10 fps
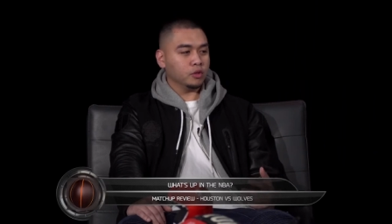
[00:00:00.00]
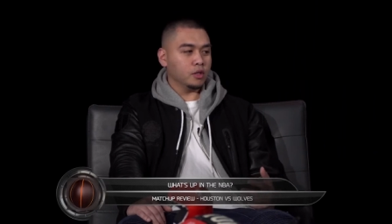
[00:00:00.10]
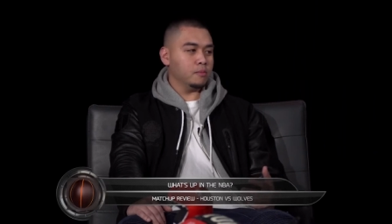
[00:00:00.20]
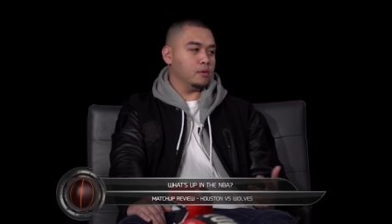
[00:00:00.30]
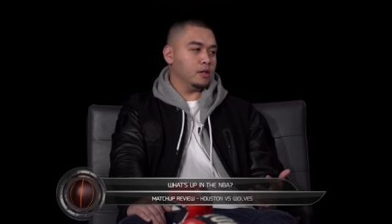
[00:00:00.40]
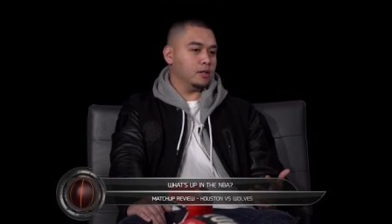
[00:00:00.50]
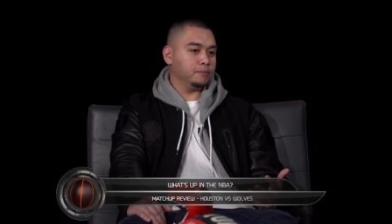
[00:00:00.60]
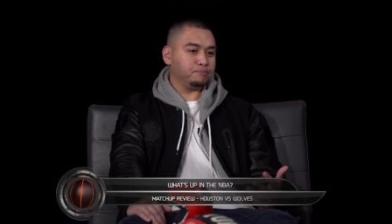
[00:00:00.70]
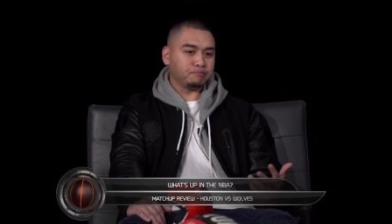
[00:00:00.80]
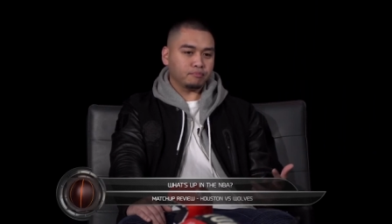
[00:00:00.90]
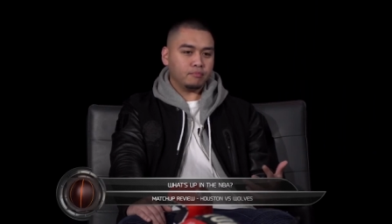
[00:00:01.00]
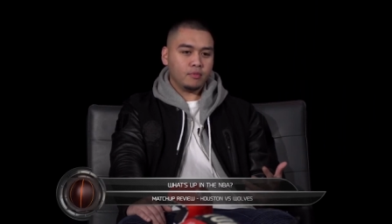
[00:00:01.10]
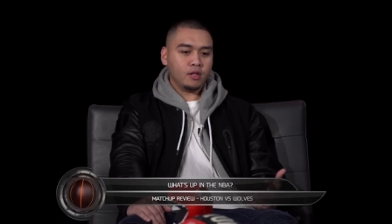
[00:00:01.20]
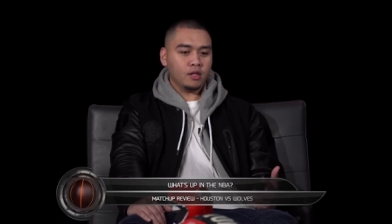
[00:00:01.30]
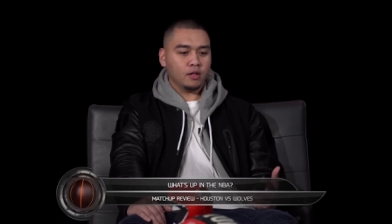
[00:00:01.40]
some um,
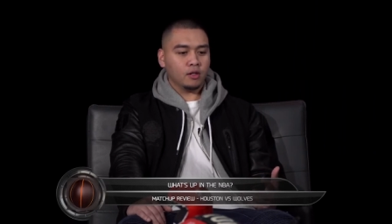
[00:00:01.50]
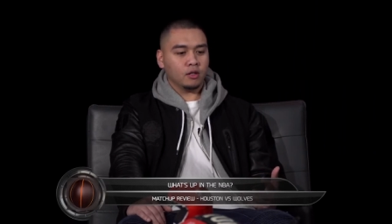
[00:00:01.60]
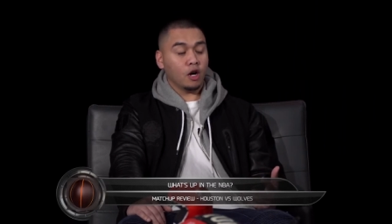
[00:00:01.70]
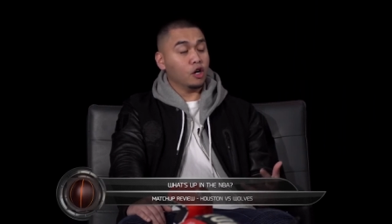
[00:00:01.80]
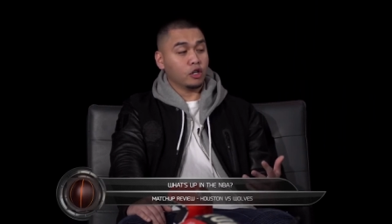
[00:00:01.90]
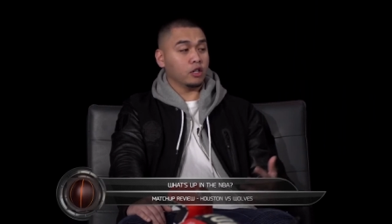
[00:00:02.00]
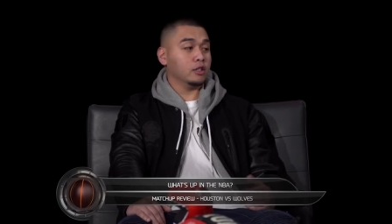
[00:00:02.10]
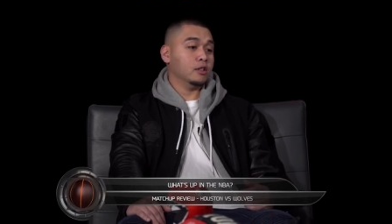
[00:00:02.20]
hunger.